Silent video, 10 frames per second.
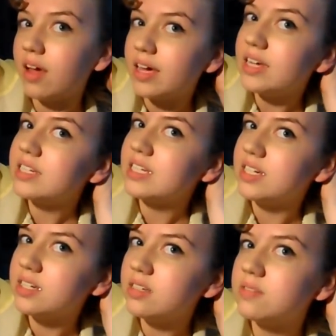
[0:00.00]
the side
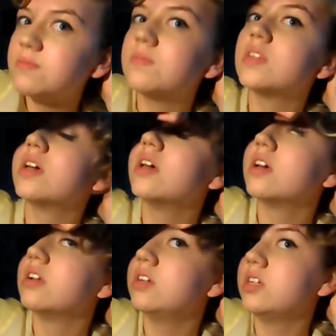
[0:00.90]
here
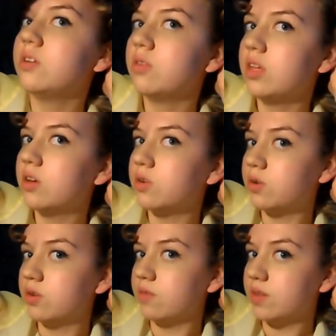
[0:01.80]
to the
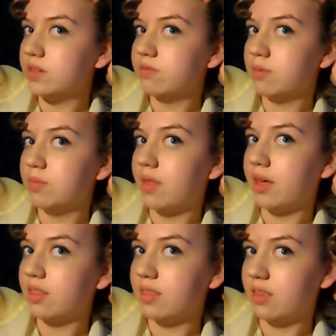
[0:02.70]
corner of your,
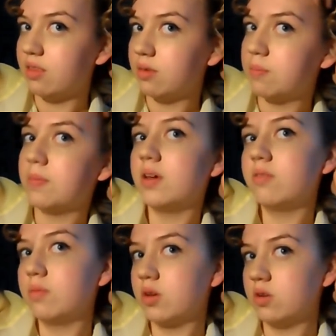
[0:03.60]
from like this
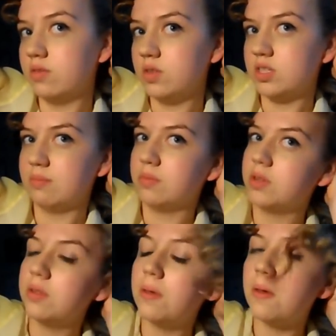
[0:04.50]
bit, the corner of your
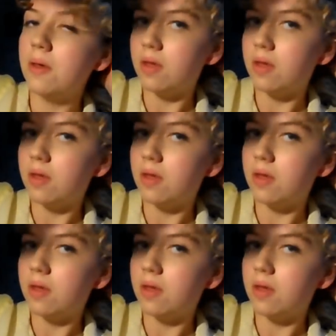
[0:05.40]
temple,